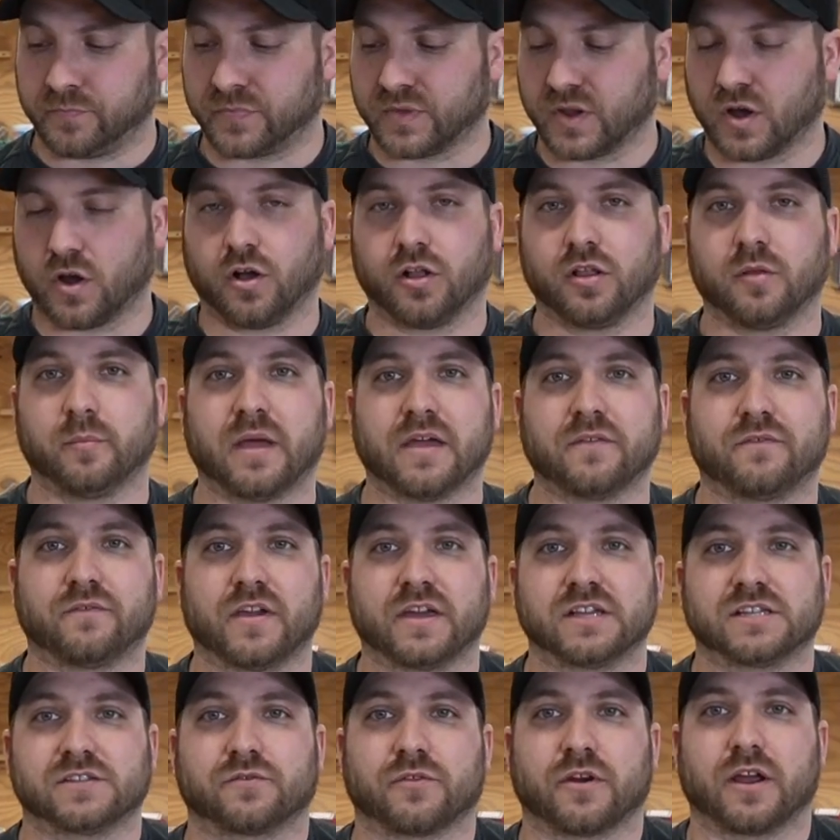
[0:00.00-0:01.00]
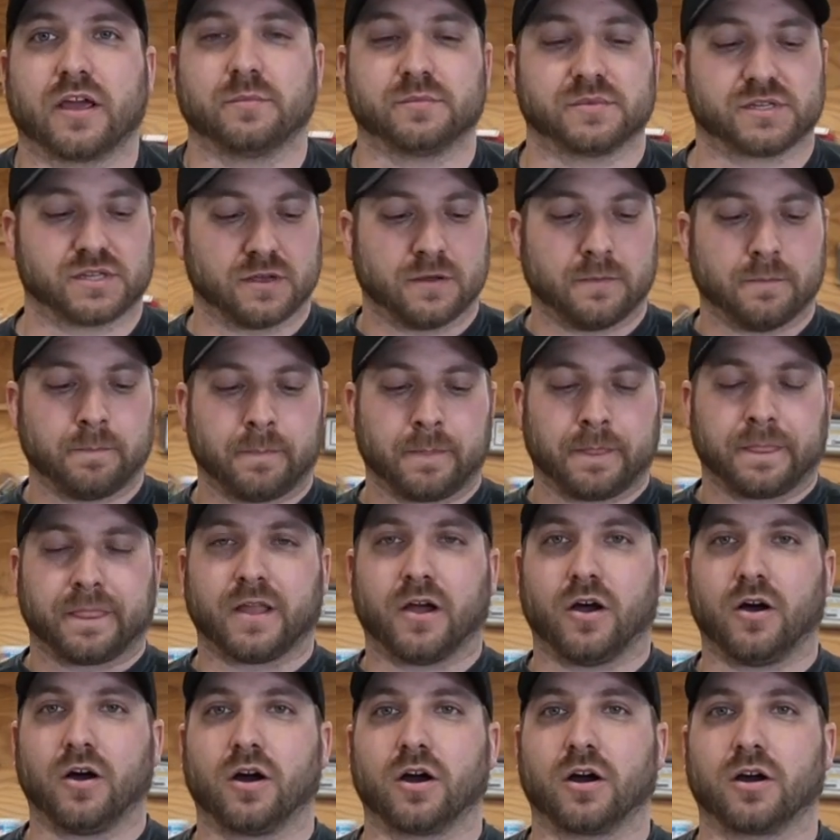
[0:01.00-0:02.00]
All of my face frames
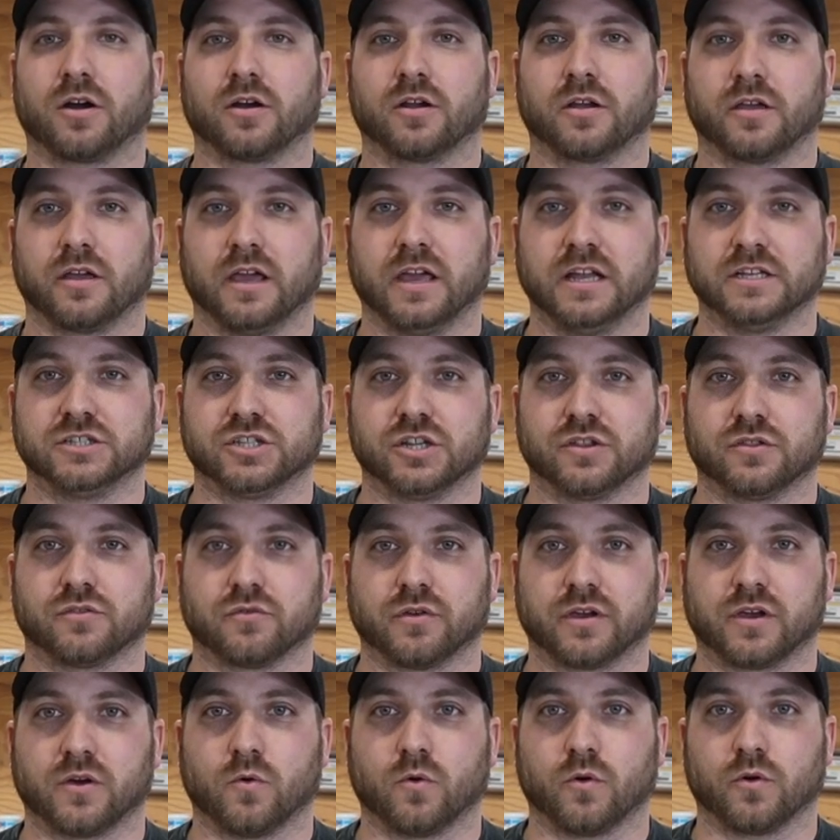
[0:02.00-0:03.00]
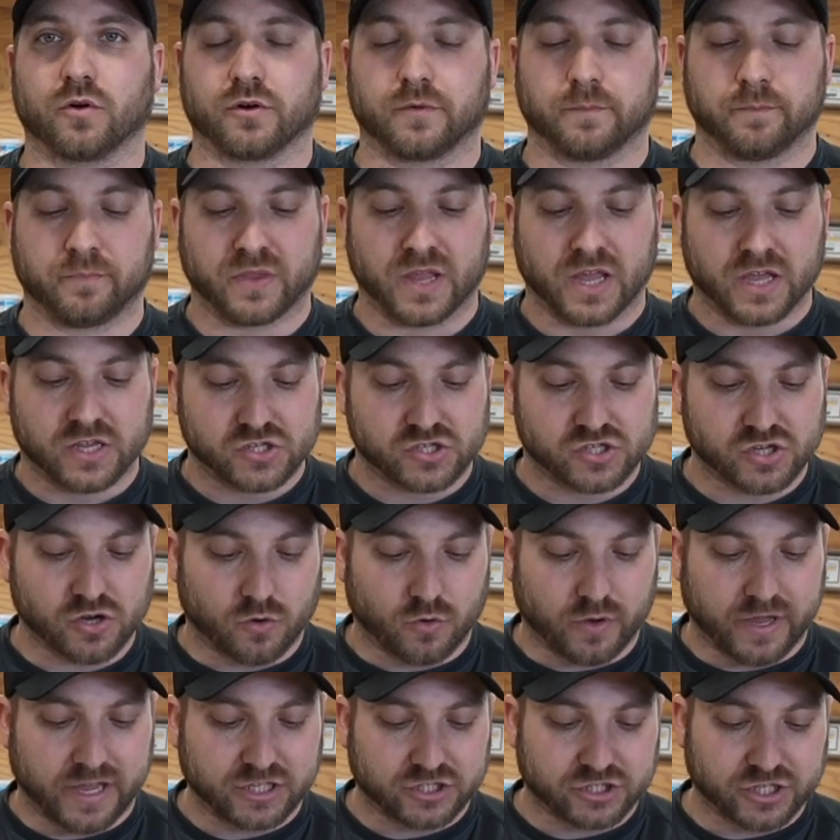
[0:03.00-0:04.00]
are 1.75 inch.
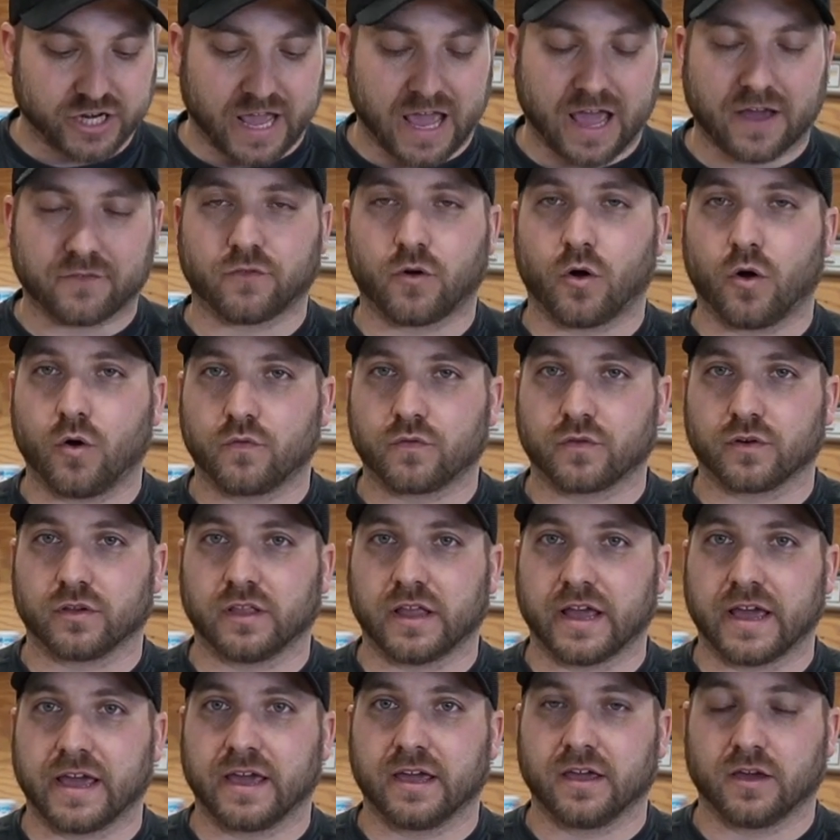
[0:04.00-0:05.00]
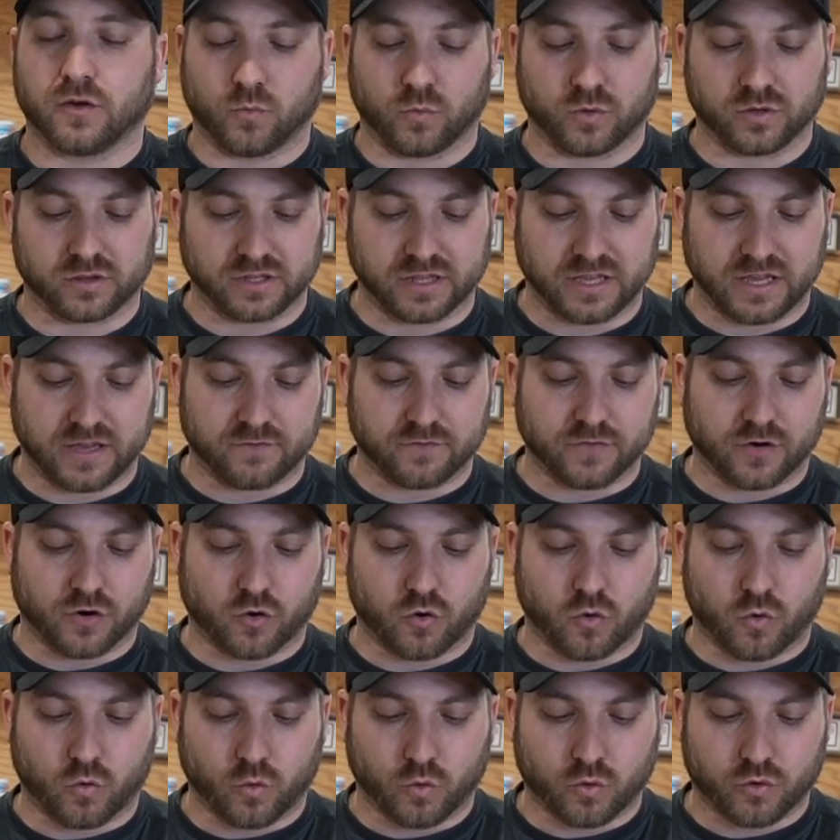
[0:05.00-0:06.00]
So 1.5 inch overlay would leave
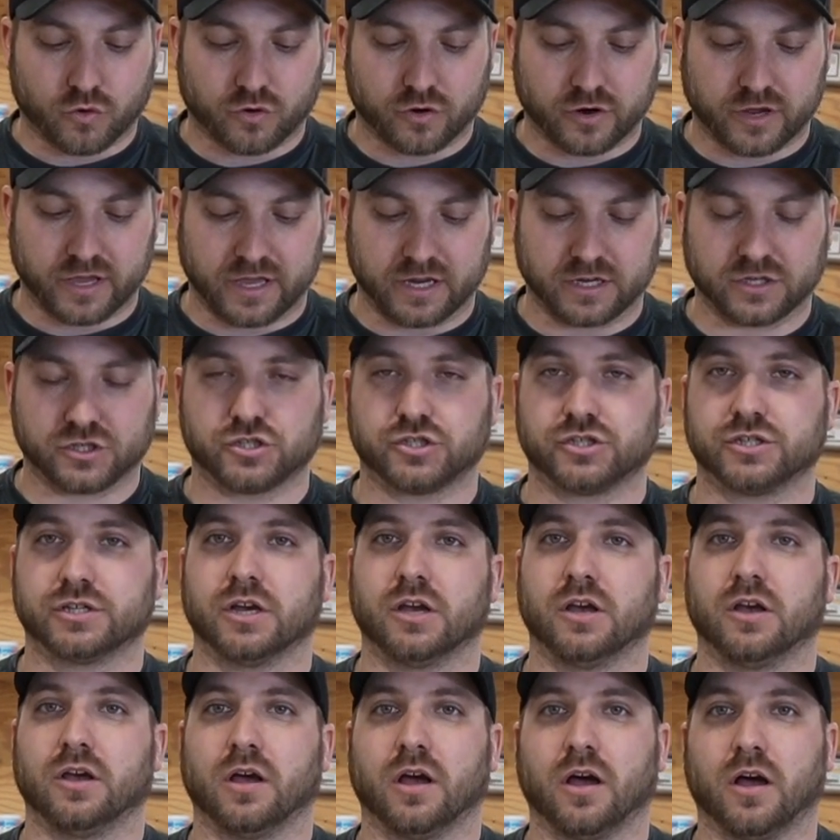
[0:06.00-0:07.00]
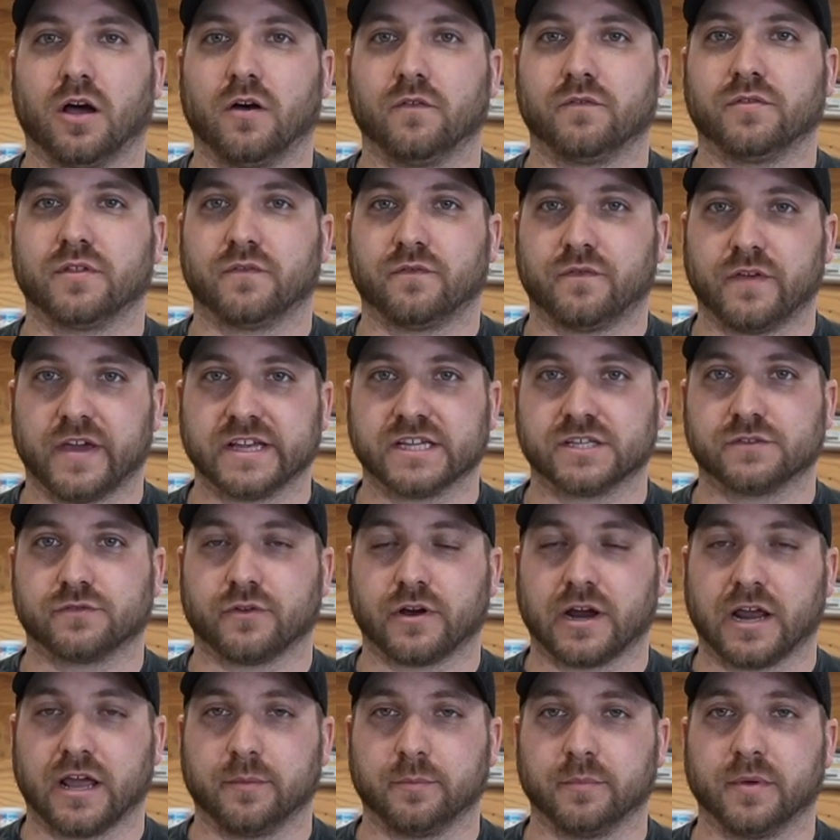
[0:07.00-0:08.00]
1/4 inch of the face
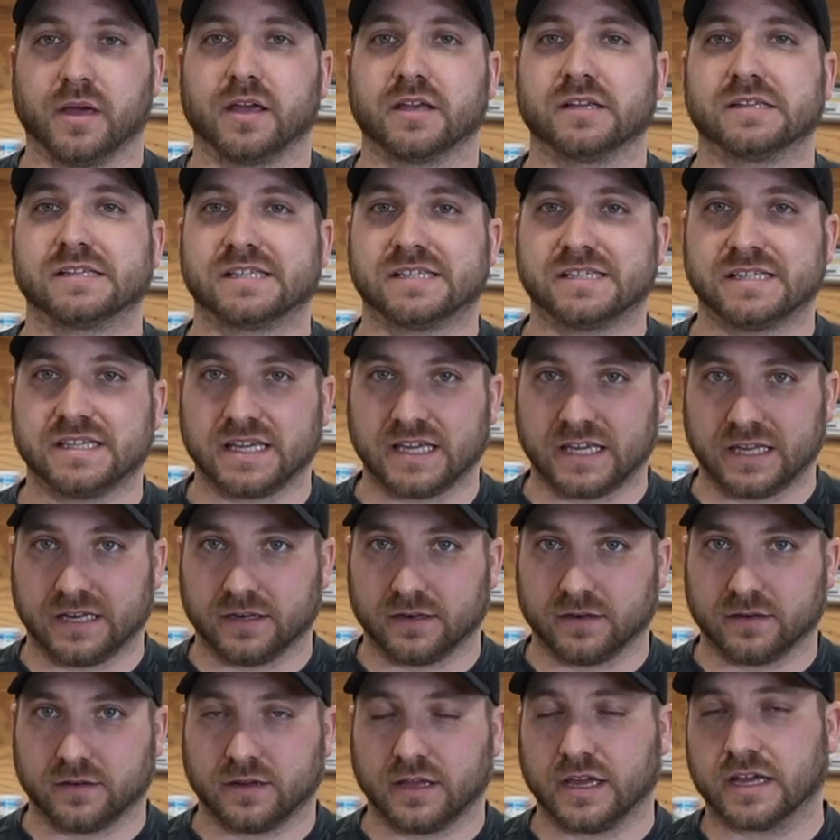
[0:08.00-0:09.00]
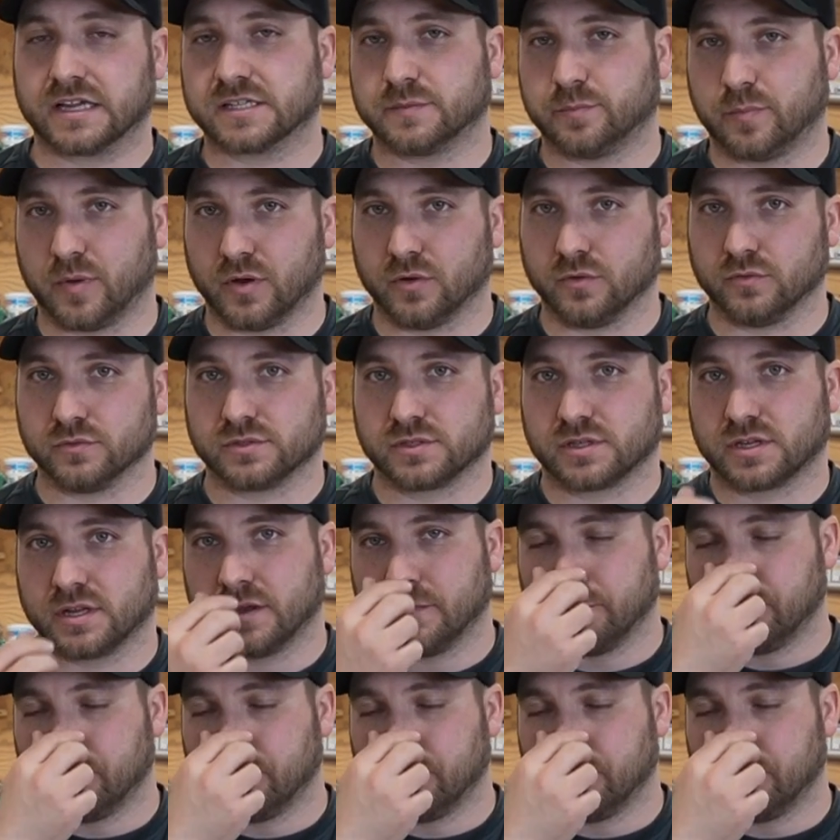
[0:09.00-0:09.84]
frame seen, exposed.